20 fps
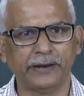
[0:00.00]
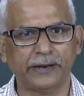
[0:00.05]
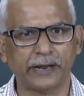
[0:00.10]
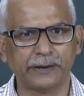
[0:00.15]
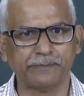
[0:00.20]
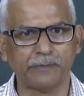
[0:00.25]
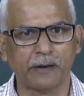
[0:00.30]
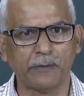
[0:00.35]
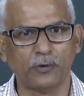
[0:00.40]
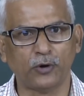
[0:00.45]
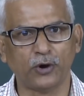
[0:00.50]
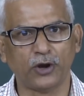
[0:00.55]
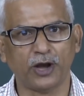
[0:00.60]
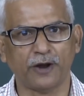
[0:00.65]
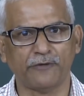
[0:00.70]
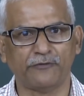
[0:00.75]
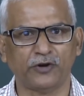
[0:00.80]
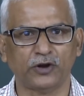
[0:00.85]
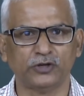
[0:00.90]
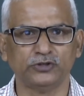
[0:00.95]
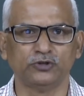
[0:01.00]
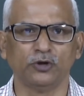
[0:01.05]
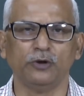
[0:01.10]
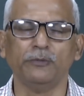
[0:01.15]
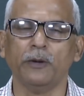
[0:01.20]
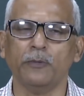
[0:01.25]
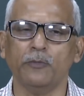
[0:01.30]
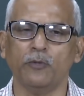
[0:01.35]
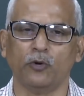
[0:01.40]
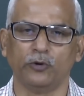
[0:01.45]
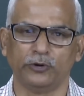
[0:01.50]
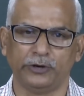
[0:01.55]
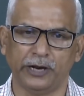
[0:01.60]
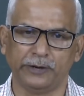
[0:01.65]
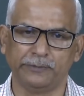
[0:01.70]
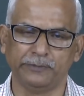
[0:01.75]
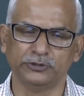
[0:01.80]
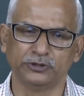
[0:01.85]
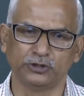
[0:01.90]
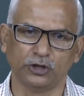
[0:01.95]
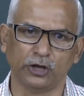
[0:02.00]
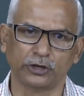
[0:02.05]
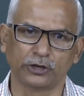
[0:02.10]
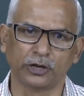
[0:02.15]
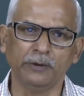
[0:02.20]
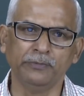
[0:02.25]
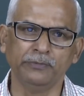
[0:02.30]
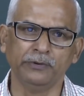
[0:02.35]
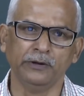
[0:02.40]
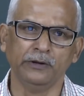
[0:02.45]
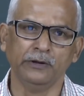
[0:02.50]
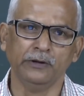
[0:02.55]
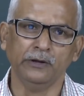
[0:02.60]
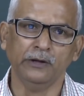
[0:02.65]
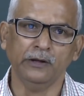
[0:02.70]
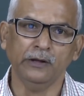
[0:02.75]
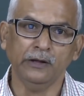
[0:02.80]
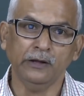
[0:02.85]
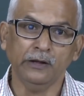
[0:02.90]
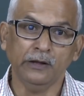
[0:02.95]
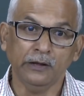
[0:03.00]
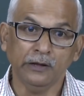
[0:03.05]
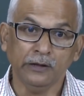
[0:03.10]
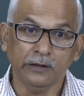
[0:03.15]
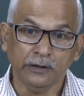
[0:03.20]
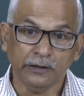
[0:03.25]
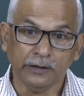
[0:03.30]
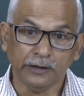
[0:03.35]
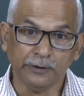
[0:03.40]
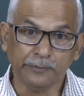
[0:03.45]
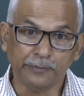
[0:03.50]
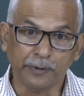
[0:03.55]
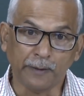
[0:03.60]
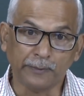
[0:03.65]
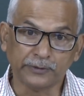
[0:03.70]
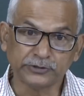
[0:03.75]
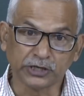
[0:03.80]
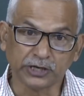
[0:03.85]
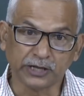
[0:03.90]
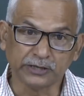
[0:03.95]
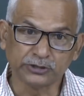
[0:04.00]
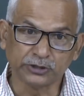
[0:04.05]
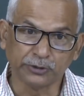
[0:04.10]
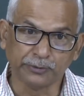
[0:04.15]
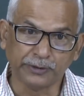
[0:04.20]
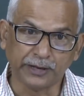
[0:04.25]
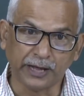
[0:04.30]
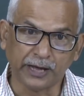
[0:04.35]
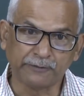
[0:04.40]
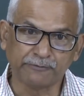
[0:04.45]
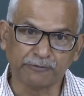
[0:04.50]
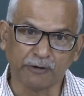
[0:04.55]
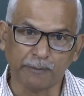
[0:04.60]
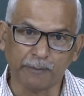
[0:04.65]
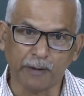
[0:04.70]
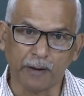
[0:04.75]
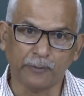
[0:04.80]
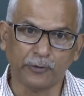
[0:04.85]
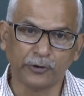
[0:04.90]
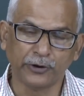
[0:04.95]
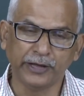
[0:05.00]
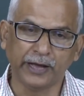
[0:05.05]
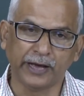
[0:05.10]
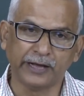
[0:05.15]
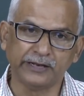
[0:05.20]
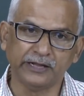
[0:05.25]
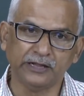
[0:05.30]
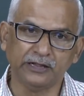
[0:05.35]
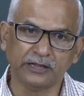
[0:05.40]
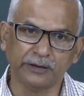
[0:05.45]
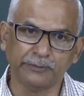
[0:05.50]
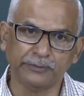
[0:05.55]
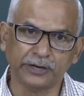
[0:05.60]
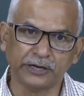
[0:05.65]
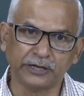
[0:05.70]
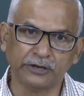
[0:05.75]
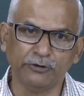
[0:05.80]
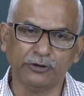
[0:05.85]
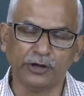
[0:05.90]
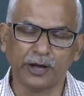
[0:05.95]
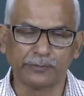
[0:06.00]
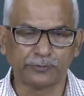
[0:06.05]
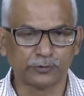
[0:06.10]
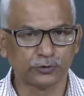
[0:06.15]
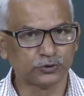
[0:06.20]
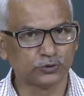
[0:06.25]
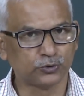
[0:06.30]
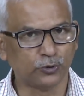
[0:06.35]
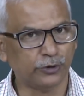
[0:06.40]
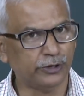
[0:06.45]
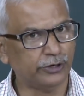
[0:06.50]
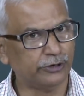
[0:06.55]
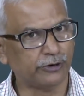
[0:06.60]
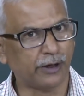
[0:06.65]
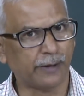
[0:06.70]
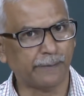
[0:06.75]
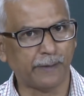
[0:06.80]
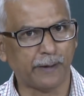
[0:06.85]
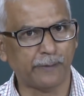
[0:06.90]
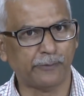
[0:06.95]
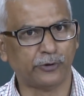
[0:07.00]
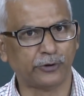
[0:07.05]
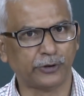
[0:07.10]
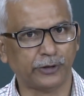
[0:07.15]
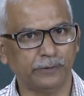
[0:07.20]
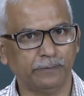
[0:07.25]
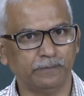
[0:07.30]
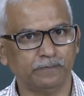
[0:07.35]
That memory reference will be more. That means, lot of information has to be taken from memory and intermediately we have to store into the memory.